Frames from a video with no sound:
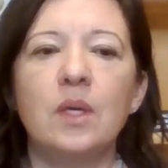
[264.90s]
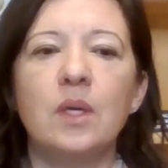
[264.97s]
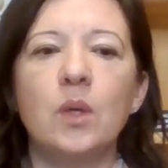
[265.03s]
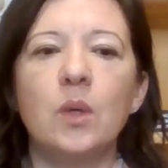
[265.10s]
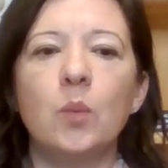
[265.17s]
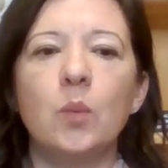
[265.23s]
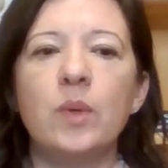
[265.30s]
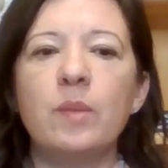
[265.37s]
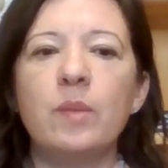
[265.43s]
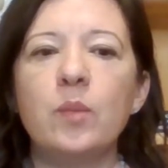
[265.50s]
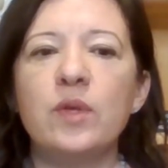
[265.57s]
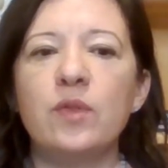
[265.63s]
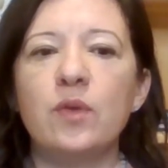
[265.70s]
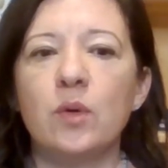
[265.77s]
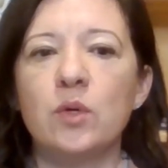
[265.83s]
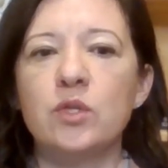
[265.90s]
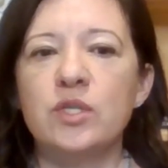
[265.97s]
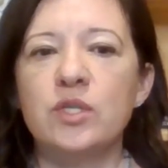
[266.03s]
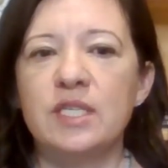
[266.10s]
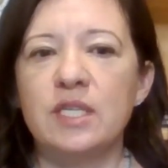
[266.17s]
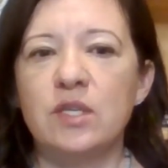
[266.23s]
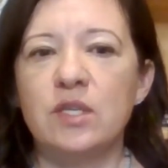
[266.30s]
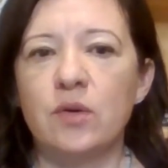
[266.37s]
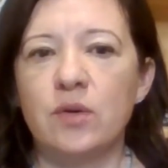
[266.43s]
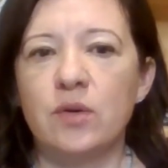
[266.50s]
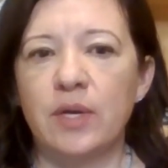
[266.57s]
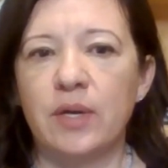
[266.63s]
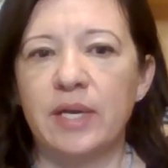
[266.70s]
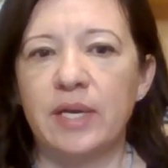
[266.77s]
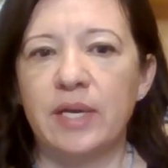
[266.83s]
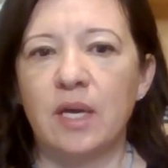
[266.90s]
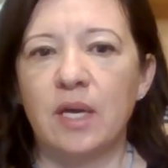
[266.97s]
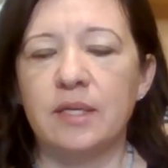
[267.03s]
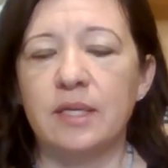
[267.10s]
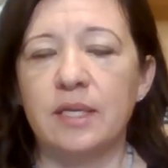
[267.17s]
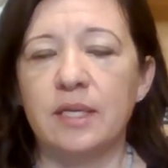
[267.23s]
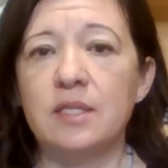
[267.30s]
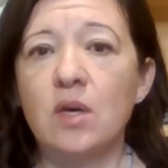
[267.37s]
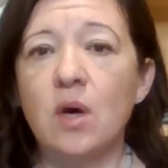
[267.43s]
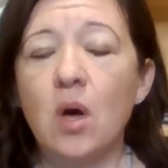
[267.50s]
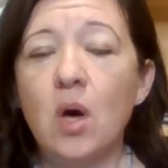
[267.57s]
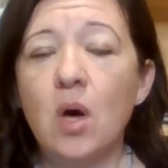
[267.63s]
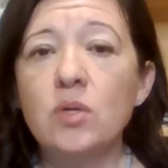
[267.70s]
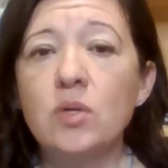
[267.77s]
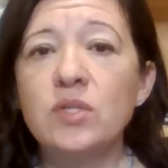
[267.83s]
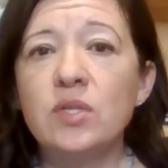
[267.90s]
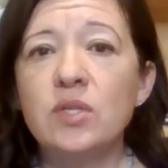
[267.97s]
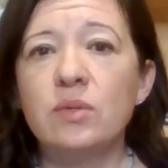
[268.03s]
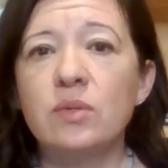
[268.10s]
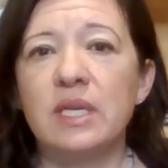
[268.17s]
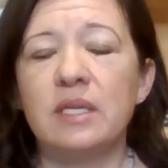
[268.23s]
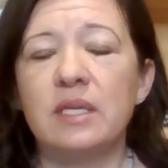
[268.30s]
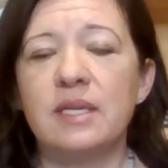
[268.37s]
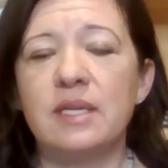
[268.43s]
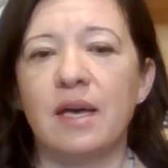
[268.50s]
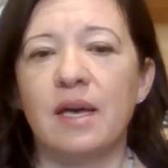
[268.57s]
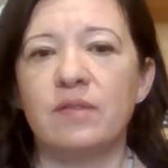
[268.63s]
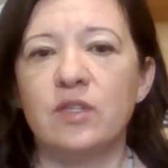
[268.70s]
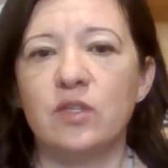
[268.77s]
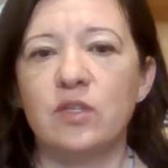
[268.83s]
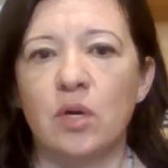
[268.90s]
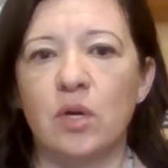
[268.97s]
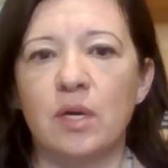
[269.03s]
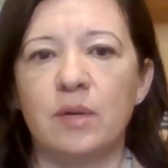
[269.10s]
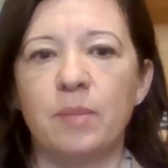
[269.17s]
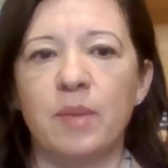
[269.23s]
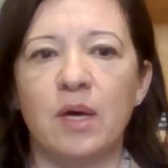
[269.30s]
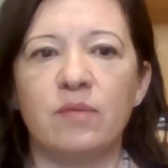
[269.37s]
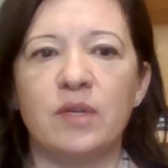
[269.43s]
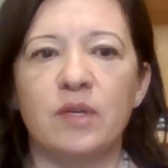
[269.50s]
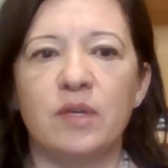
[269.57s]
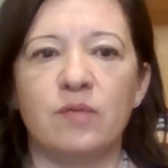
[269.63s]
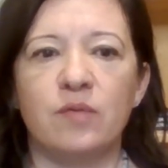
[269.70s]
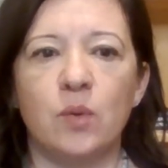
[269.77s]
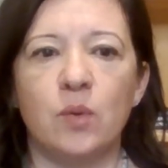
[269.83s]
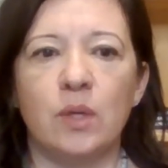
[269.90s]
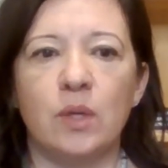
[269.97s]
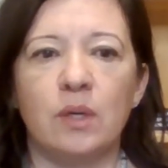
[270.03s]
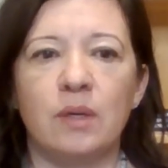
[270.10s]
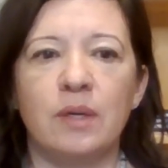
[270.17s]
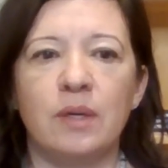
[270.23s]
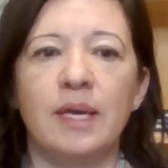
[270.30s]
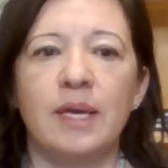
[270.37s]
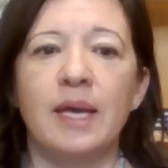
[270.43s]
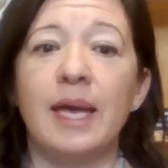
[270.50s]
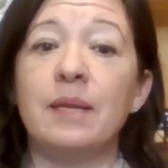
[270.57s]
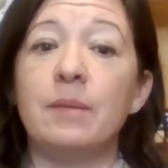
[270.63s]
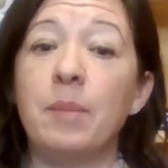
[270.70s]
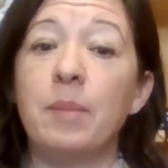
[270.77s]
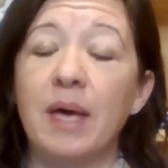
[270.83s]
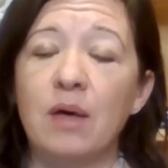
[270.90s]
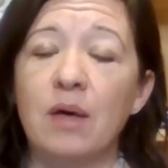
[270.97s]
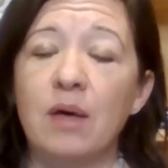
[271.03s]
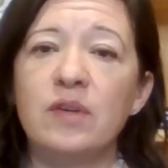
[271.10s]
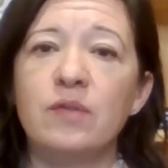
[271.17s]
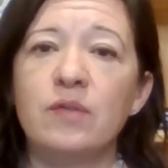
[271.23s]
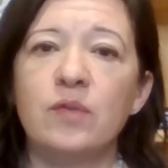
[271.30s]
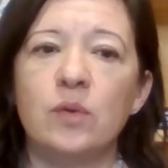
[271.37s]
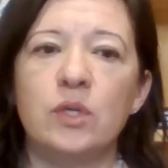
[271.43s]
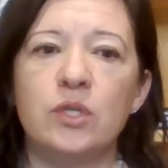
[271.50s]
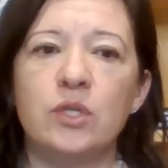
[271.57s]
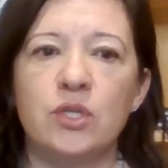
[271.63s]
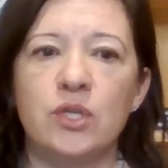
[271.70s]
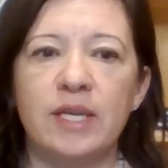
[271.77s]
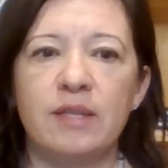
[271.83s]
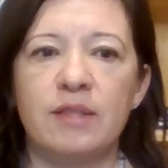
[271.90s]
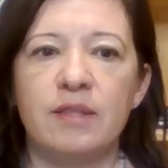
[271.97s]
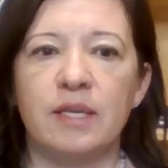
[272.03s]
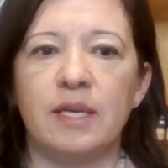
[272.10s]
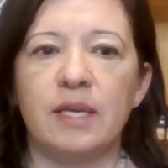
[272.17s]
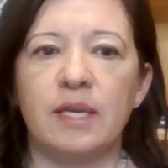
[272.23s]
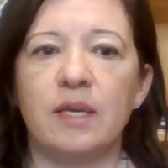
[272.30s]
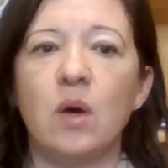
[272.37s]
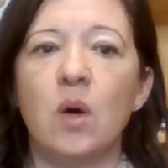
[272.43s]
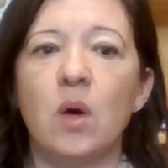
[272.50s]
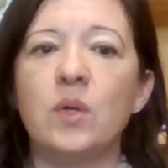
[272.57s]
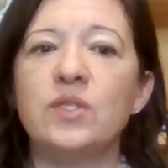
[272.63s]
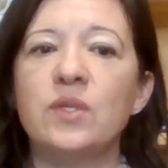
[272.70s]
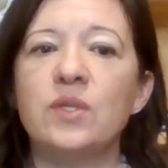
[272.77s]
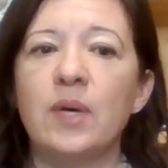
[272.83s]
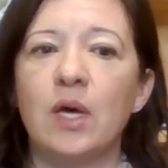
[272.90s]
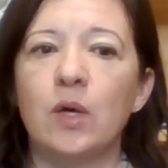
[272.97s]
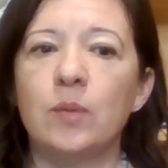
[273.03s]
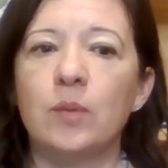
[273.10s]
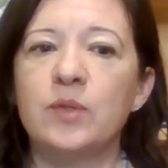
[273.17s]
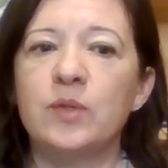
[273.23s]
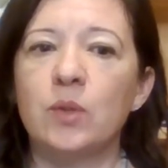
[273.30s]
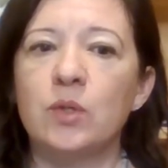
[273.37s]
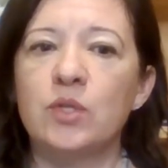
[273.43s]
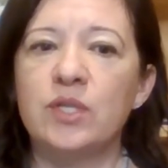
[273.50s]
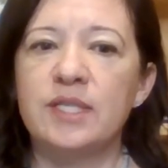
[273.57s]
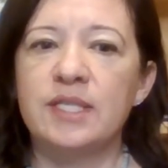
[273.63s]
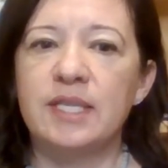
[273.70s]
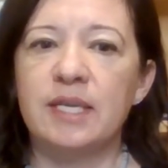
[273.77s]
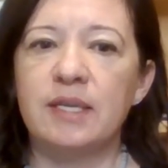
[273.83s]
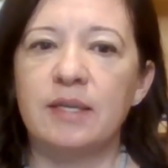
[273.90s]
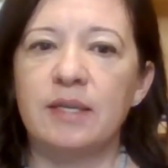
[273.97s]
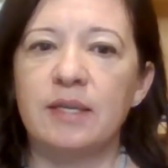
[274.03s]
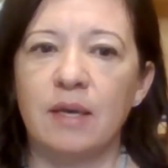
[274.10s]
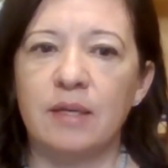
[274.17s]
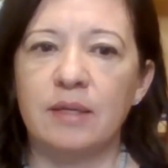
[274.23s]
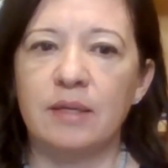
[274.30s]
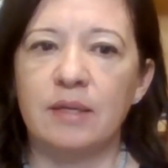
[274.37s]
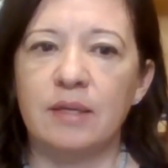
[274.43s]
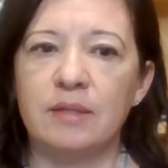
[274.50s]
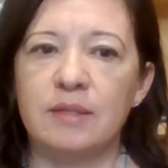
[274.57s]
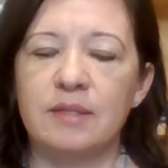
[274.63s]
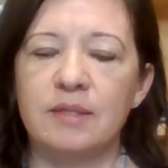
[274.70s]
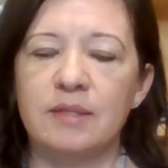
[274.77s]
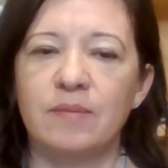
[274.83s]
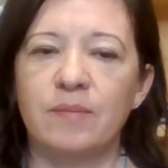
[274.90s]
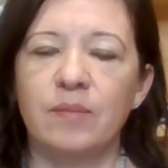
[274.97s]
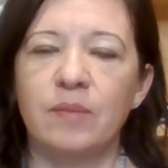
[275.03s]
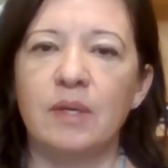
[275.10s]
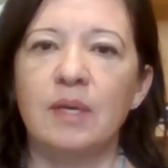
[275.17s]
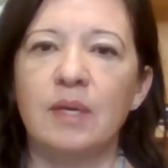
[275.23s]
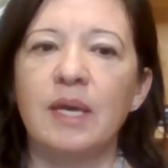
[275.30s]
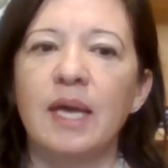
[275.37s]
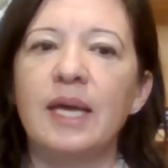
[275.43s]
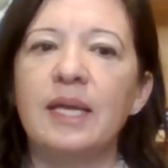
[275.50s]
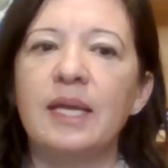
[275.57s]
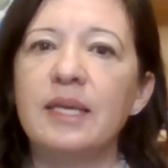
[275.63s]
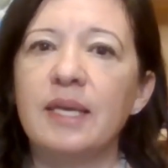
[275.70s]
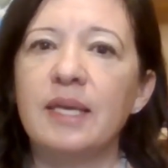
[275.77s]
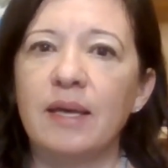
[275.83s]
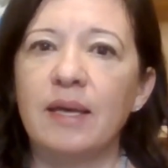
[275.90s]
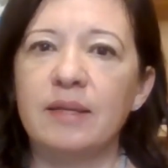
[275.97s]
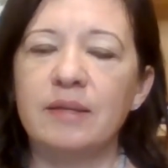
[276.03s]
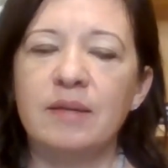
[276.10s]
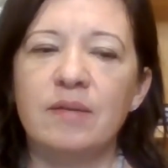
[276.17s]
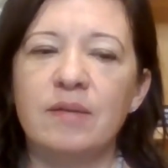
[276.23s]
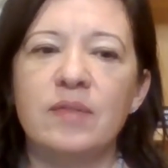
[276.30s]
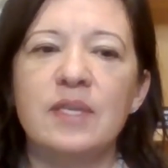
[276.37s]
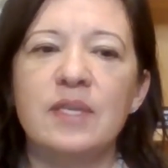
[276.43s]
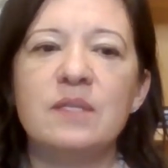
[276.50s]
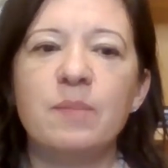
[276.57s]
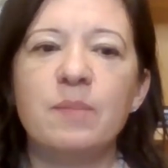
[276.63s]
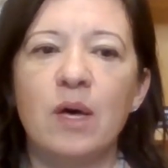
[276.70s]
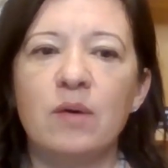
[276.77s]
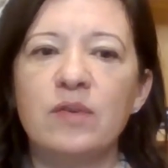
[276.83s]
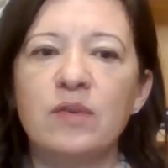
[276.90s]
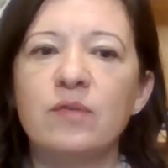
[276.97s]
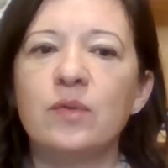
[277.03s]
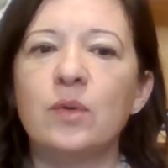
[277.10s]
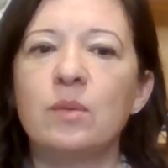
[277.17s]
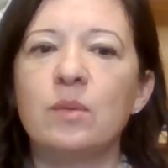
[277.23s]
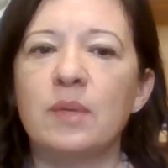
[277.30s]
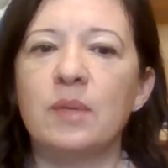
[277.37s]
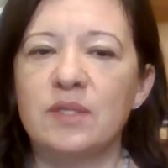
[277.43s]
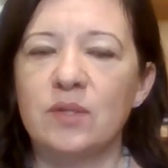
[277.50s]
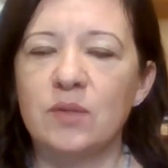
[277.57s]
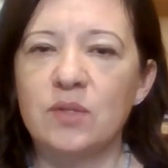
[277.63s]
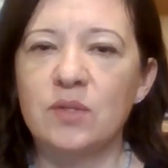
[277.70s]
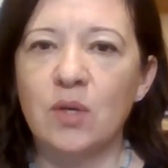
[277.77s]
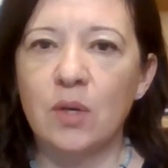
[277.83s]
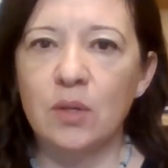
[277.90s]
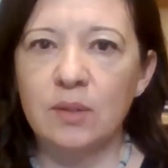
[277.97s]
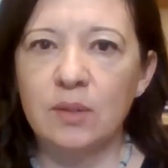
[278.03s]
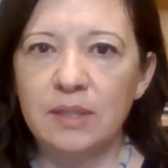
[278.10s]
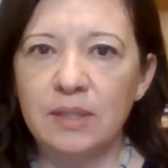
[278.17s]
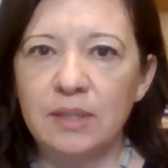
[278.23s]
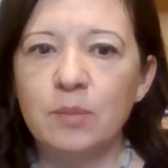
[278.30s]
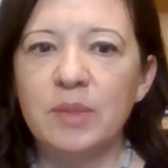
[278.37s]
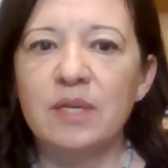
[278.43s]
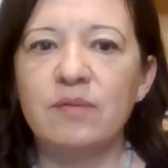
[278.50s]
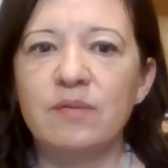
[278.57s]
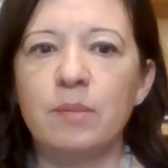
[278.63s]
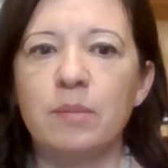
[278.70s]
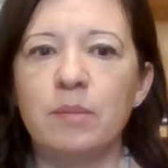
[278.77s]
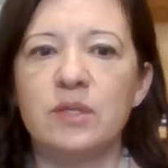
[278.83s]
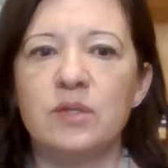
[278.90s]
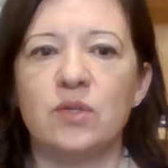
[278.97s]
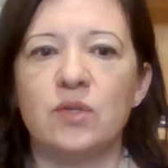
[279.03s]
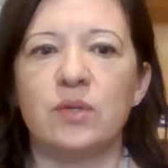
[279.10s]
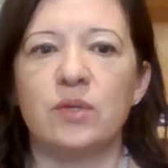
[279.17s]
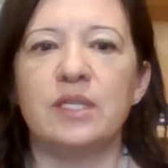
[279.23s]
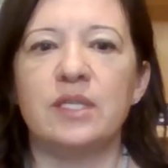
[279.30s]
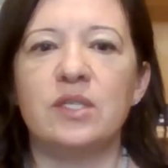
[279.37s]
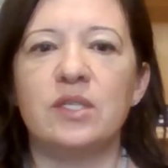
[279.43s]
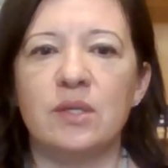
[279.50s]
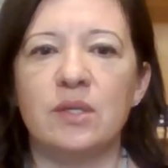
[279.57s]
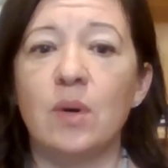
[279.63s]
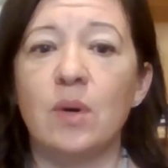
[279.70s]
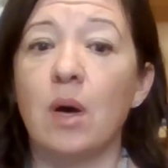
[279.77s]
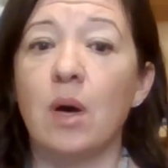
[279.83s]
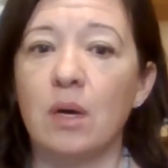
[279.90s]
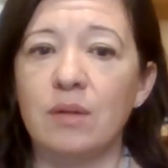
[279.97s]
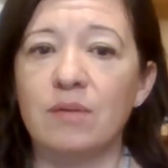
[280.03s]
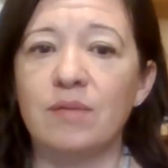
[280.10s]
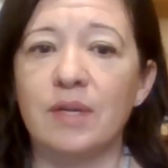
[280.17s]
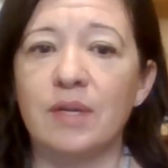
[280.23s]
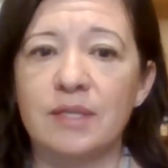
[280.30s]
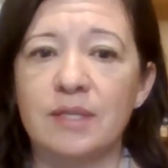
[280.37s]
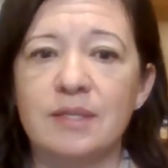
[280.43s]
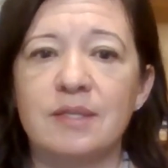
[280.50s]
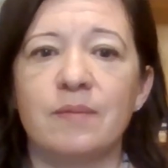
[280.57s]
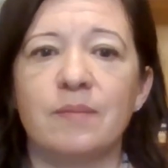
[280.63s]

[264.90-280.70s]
Women with urgency urinary incontinence also need to have a strong pelvic floor, and pelvic floor strengthening also helps urgency incontinence. And again, these pelvic floor muscles are a little bit of a mystery to all of us.